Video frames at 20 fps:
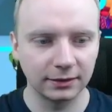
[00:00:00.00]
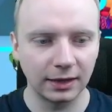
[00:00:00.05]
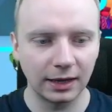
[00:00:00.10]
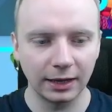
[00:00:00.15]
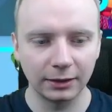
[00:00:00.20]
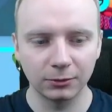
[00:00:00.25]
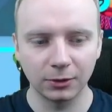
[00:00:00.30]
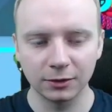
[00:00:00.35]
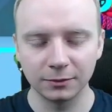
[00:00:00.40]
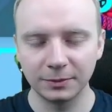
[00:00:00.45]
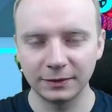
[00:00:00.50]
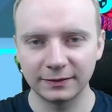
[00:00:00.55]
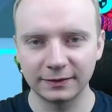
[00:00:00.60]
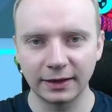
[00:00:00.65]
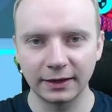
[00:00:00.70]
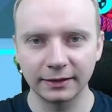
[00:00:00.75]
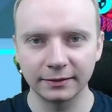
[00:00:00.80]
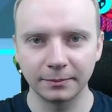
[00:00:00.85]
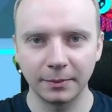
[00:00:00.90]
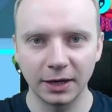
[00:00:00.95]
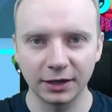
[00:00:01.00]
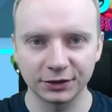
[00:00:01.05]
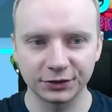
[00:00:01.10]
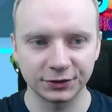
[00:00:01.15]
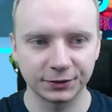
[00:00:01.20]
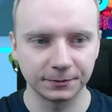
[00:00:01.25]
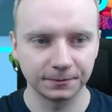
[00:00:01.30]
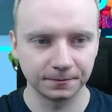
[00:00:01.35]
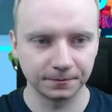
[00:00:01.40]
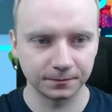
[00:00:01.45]
I won't be saying much.
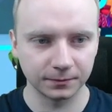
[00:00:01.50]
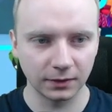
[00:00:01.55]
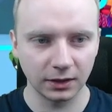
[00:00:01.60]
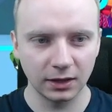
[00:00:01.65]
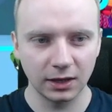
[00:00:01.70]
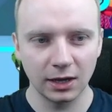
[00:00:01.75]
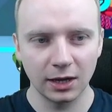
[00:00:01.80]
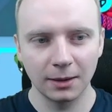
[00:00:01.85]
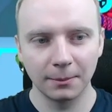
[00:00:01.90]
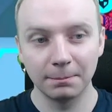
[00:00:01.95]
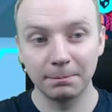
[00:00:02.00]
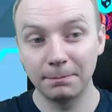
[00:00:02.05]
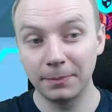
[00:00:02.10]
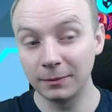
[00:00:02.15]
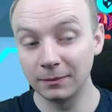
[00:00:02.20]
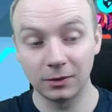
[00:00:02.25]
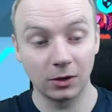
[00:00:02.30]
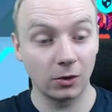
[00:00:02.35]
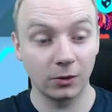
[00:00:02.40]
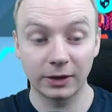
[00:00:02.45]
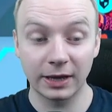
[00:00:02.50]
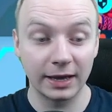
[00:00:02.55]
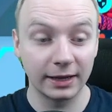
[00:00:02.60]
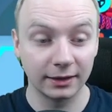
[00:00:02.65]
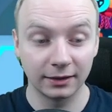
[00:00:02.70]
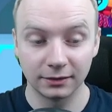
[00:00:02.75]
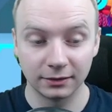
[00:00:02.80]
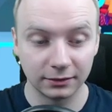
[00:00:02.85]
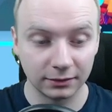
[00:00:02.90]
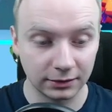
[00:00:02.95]

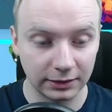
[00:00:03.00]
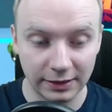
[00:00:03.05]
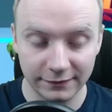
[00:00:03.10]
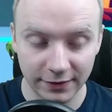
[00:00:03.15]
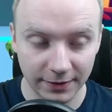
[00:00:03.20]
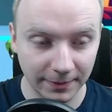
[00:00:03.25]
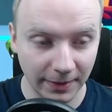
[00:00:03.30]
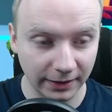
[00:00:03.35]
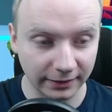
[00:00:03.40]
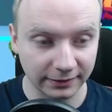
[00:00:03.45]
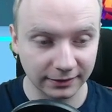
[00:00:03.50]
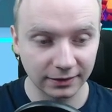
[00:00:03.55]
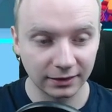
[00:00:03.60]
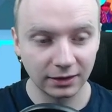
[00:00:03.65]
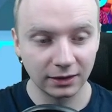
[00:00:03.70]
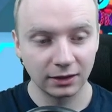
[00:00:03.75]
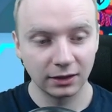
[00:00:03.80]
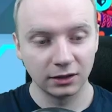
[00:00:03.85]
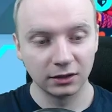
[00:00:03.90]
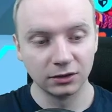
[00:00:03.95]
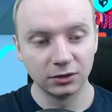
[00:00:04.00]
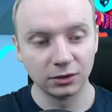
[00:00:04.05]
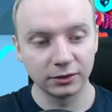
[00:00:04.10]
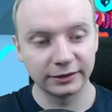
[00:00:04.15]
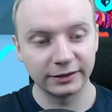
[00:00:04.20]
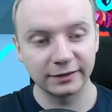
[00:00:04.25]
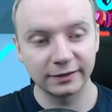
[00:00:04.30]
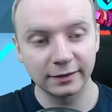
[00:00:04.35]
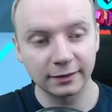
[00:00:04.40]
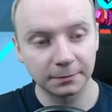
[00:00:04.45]
Okay, never mind. Look,
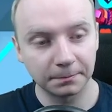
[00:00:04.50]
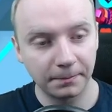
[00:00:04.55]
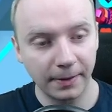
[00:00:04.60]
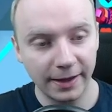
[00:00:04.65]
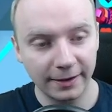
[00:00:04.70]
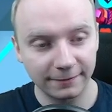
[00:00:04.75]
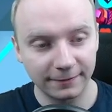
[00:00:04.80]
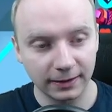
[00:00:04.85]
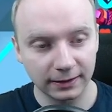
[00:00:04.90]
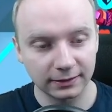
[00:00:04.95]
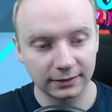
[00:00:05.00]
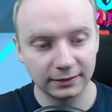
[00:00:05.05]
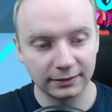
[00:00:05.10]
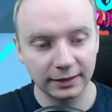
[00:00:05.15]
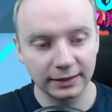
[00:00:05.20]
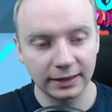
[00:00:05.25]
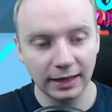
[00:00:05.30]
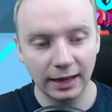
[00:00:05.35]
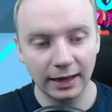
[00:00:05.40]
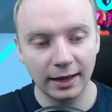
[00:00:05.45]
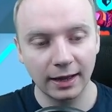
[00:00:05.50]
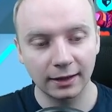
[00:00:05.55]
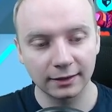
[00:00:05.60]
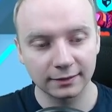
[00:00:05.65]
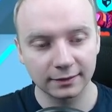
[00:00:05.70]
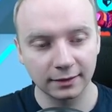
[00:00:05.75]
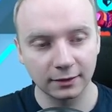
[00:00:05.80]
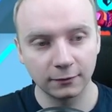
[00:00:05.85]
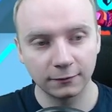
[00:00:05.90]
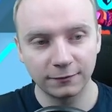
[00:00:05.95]
this is perfect. The guy
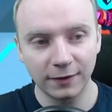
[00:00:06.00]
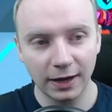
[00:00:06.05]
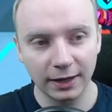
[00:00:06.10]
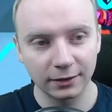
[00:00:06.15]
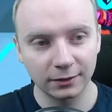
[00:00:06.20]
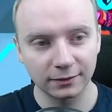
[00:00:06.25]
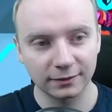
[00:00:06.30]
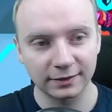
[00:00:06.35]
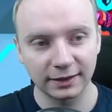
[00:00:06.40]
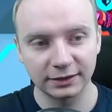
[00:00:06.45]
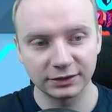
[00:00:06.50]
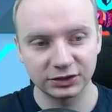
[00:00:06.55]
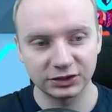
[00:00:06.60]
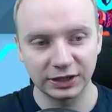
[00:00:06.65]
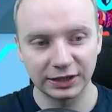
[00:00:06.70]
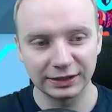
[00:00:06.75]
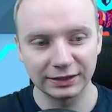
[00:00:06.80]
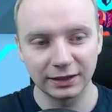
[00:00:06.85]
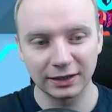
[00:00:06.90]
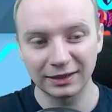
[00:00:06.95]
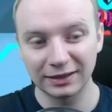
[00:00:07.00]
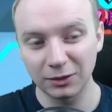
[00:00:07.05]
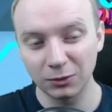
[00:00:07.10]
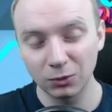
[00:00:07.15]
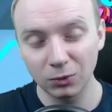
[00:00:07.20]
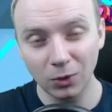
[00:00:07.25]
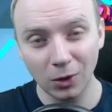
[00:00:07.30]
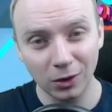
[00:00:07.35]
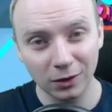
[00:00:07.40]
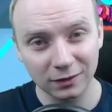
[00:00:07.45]
has virus and chainer, the
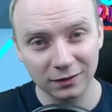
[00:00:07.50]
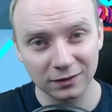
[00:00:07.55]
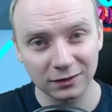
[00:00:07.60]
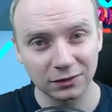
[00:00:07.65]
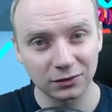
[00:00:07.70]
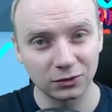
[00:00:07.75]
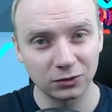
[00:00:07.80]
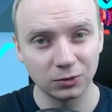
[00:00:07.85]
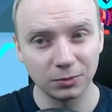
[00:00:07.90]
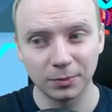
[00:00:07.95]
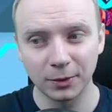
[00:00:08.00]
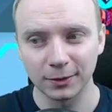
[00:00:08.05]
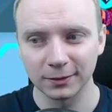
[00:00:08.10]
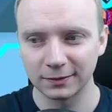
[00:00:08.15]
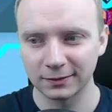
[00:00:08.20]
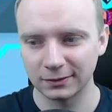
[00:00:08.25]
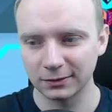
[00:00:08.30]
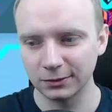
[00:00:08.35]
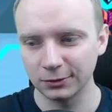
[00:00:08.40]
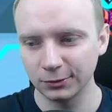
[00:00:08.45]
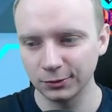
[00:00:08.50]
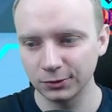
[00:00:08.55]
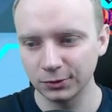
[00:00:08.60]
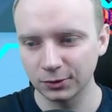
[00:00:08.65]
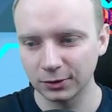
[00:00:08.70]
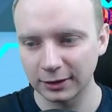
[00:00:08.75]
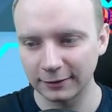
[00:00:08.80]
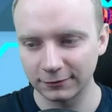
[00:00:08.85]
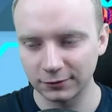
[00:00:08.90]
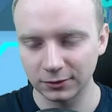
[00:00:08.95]
worst two bots you
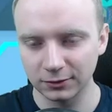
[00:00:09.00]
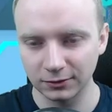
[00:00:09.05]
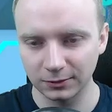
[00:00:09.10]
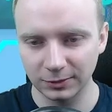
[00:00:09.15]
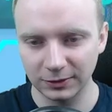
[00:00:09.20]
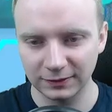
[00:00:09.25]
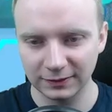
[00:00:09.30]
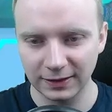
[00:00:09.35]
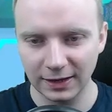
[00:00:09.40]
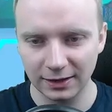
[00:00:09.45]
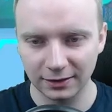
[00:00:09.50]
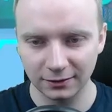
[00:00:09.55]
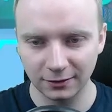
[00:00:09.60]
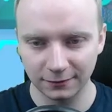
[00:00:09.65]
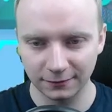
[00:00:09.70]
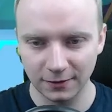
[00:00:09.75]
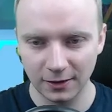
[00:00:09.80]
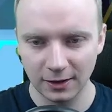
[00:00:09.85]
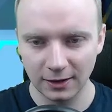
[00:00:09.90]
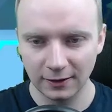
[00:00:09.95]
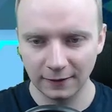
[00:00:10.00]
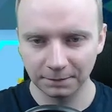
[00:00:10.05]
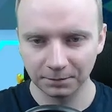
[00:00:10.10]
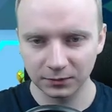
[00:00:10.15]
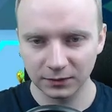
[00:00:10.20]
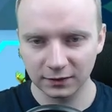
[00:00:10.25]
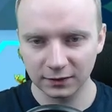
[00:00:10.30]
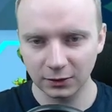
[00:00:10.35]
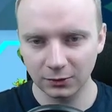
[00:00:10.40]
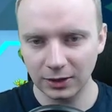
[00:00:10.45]
have to be scared of.
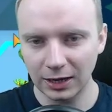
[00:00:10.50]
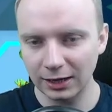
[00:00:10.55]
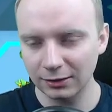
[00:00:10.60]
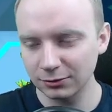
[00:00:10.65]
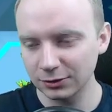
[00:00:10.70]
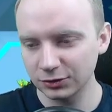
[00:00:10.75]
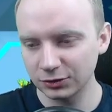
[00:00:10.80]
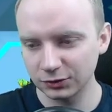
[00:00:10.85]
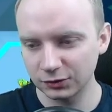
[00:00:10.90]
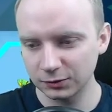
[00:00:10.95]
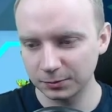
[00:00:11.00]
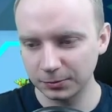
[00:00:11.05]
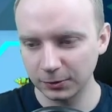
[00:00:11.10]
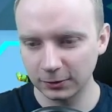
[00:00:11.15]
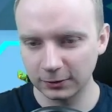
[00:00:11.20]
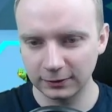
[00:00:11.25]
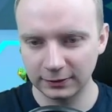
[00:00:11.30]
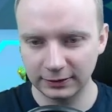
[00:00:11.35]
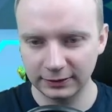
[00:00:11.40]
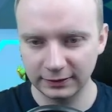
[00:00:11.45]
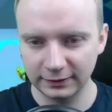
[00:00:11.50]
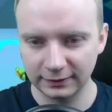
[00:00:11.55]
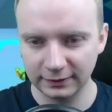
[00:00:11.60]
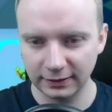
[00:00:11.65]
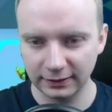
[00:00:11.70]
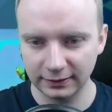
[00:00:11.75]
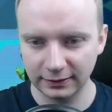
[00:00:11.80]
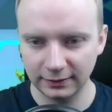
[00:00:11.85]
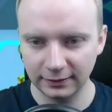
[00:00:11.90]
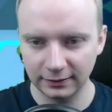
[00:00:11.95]
So I will just put this
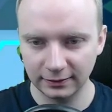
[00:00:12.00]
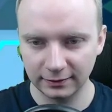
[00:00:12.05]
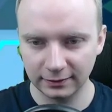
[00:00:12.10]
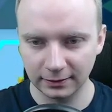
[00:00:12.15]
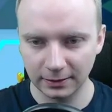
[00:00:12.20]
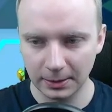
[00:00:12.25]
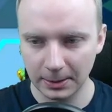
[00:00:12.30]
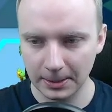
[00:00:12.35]
and this.